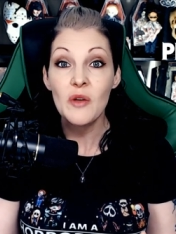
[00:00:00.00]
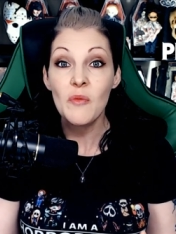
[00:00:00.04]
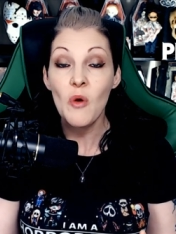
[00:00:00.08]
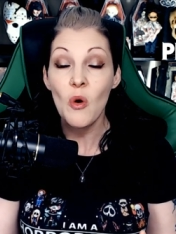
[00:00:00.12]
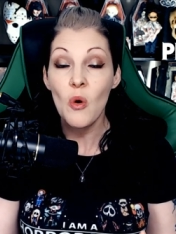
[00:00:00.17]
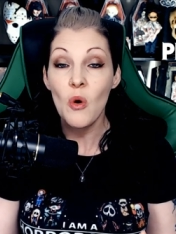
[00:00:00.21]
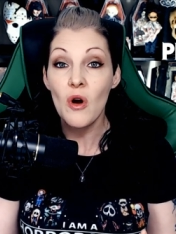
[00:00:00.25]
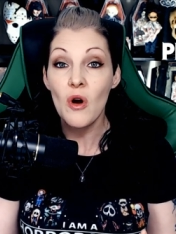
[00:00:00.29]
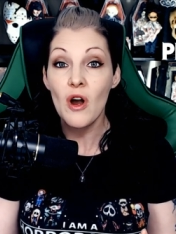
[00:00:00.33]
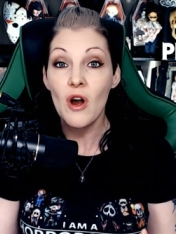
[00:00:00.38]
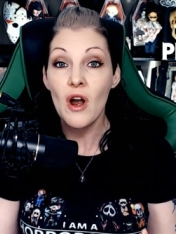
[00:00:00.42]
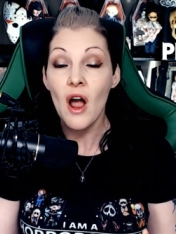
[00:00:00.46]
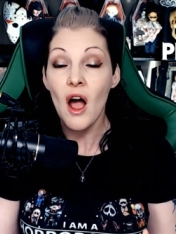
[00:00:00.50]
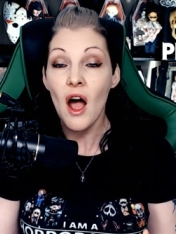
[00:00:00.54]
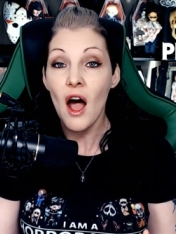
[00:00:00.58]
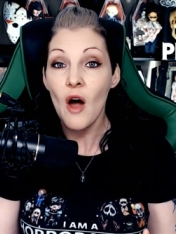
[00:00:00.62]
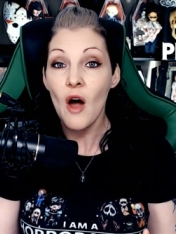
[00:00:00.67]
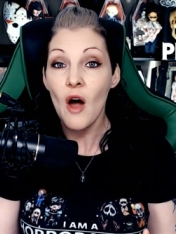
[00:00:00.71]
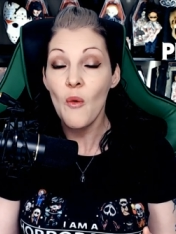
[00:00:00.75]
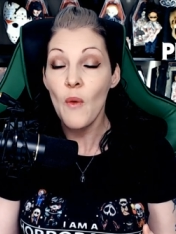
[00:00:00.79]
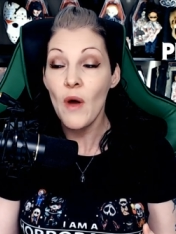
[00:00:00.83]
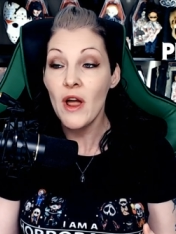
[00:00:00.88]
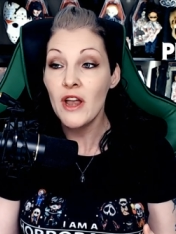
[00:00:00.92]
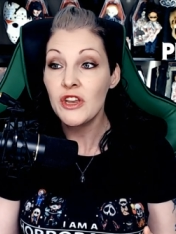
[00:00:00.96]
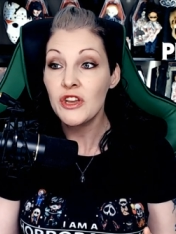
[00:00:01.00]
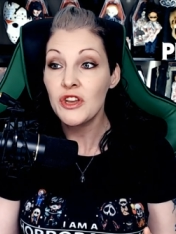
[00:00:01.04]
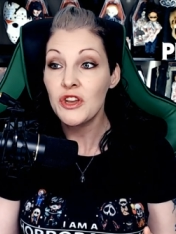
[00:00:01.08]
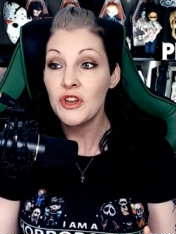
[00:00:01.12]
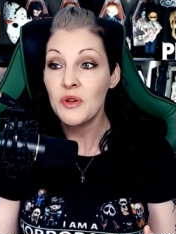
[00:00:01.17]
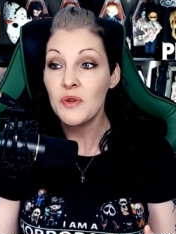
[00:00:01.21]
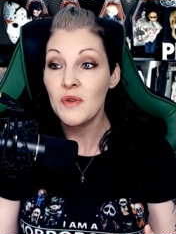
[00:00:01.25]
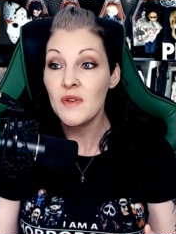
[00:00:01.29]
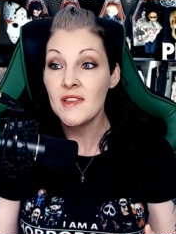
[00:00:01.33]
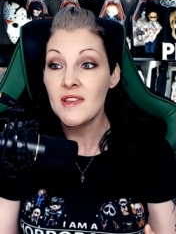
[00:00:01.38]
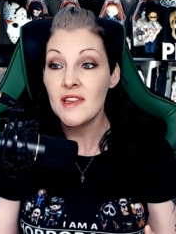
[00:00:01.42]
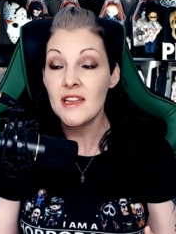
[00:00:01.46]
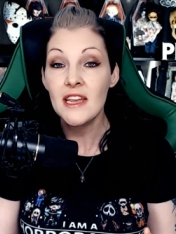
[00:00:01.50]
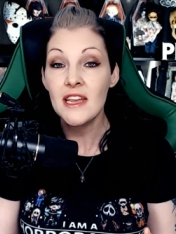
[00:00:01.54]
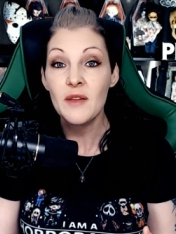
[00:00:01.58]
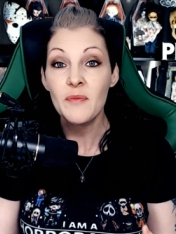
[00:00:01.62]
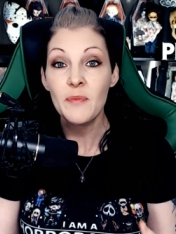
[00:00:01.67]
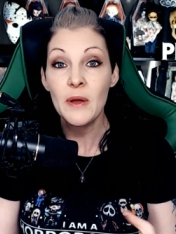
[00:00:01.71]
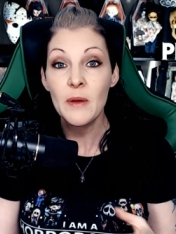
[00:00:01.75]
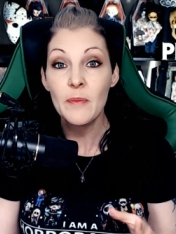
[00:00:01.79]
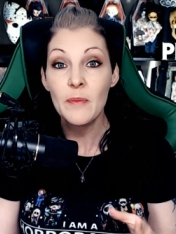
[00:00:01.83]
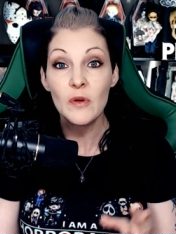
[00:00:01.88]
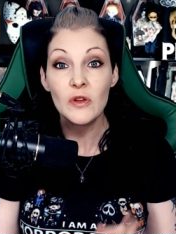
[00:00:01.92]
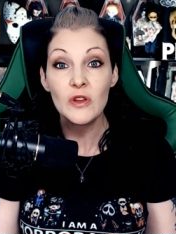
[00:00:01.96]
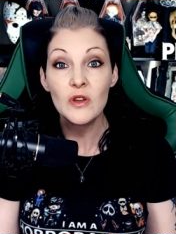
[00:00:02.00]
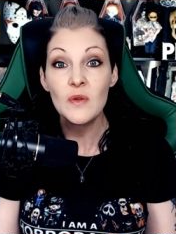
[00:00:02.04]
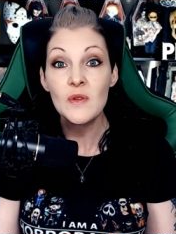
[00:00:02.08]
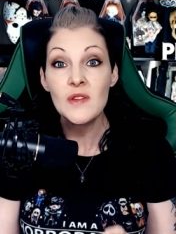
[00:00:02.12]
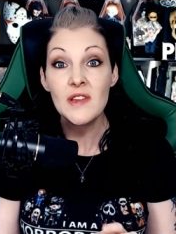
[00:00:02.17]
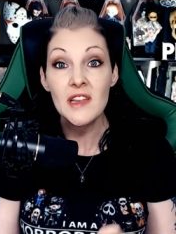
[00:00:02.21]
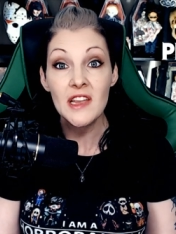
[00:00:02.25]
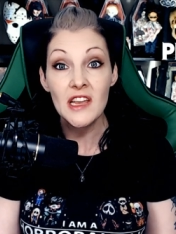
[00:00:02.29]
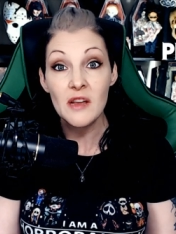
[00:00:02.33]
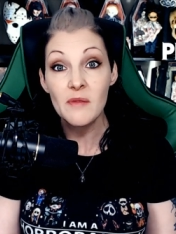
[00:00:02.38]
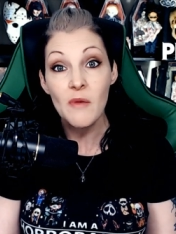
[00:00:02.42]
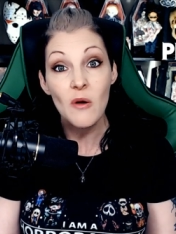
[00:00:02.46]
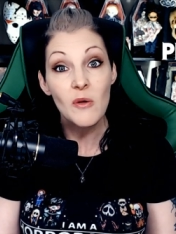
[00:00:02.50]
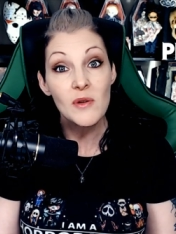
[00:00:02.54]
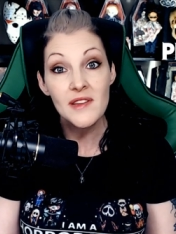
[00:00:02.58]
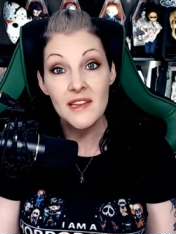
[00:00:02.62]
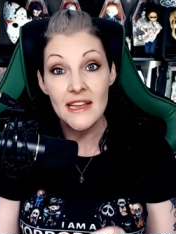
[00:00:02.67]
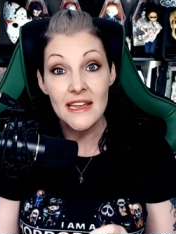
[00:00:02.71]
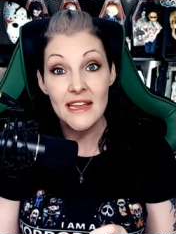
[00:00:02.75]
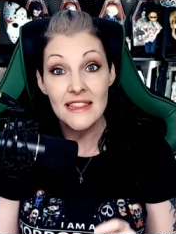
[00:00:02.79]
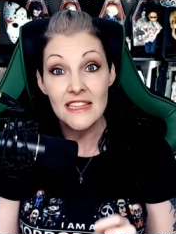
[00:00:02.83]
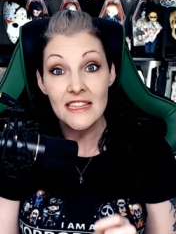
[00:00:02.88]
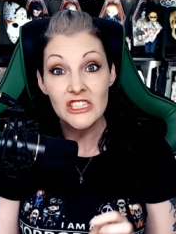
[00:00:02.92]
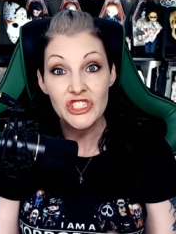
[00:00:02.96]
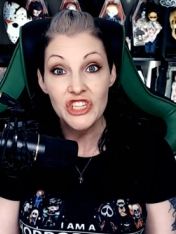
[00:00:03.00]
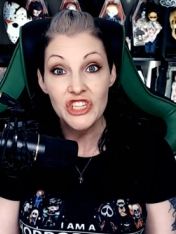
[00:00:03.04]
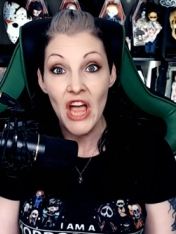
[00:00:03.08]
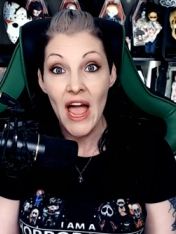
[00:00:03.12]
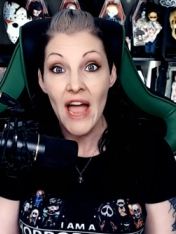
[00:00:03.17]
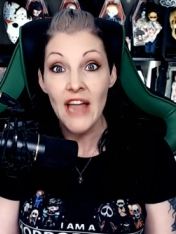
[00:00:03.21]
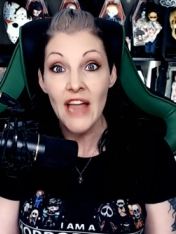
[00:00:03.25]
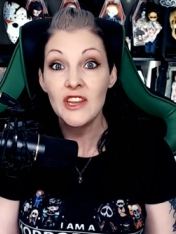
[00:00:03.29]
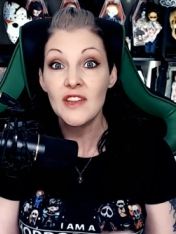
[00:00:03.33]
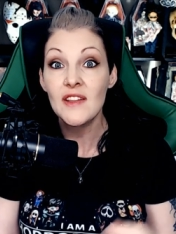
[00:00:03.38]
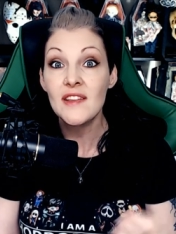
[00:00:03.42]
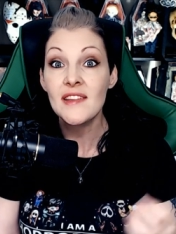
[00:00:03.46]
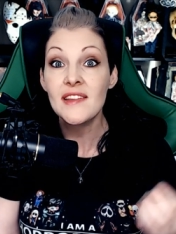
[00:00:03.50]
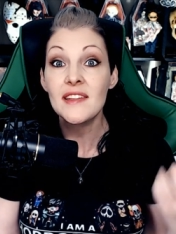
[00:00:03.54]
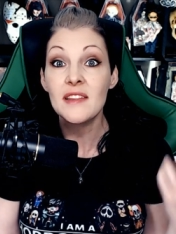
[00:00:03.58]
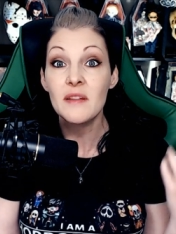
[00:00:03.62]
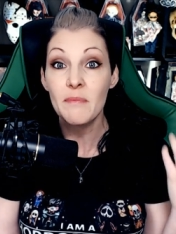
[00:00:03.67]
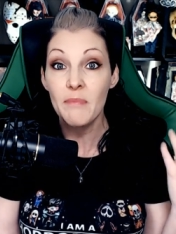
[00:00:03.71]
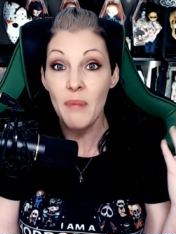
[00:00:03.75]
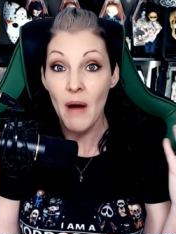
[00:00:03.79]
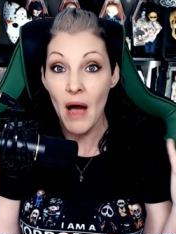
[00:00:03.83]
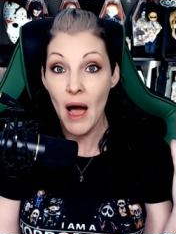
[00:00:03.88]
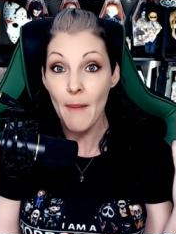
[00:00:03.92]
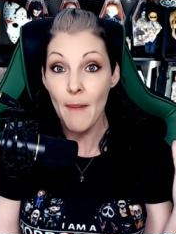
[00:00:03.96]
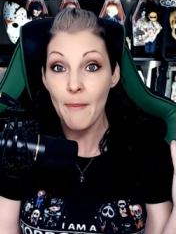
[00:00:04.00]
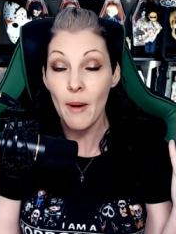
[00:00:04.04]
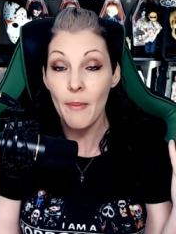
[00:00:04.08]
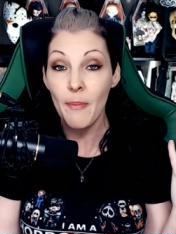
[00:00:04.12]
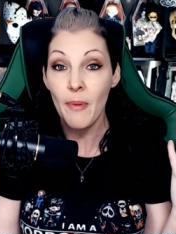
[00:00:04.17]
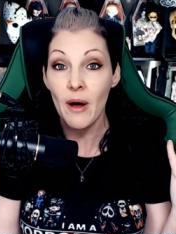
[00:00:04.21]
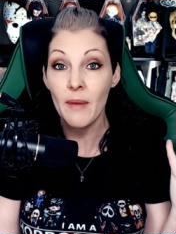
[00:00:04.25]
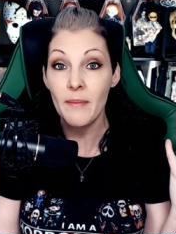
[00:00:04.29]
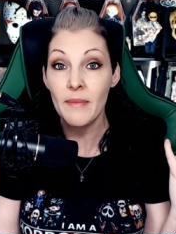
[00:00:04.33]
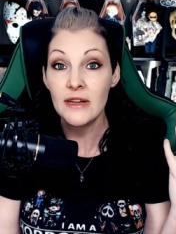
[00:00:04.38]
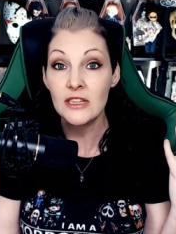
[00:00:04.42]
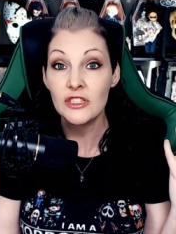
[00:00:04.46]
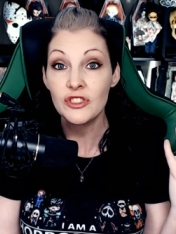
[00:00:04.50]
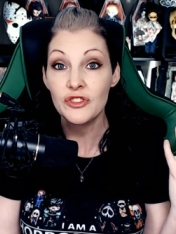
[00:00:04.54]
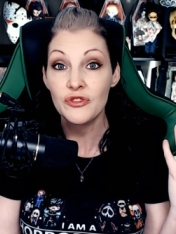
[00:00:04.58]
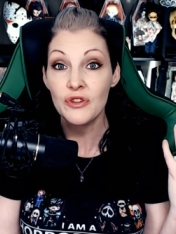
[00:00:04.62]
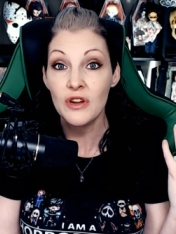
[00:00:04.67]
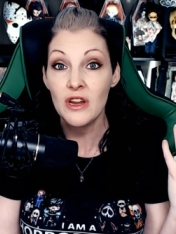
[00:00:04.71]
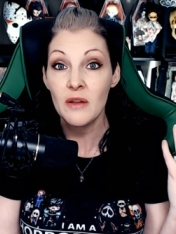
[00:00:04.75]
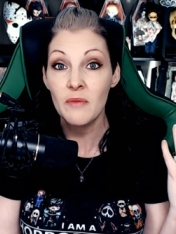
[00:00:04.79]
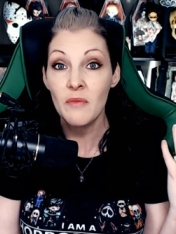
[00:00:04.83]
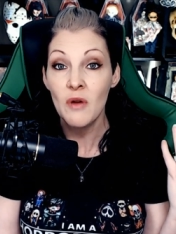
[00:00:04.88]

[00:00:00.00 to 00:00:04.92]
or uh, when you see people use emotes in the chat, you see them pop up on my stream,